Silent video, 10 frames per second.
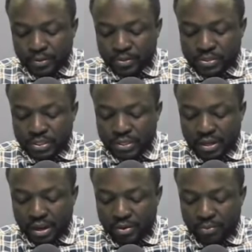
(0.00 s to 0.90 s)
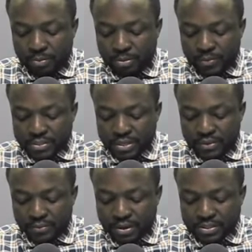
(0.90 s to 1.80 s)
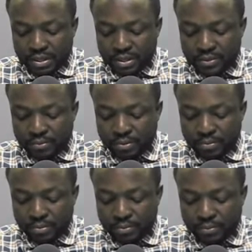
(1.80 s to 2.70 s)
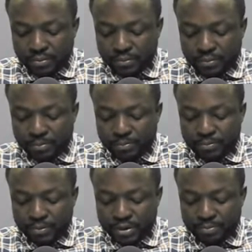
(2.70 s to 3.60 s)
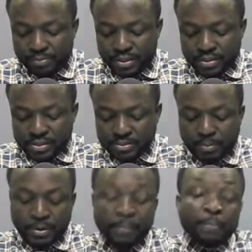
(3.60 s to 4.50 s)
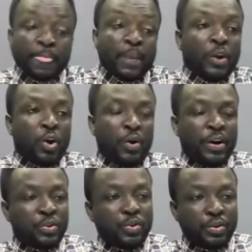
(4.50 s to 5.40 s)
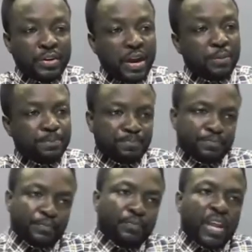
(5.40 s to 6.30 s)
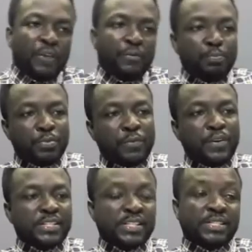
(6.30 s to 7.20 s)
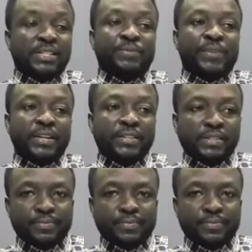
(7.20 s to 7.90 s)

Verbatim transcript: To see clearly when prophesying physically from from Philippines, Papa. All right, good. Now, every prophet is different.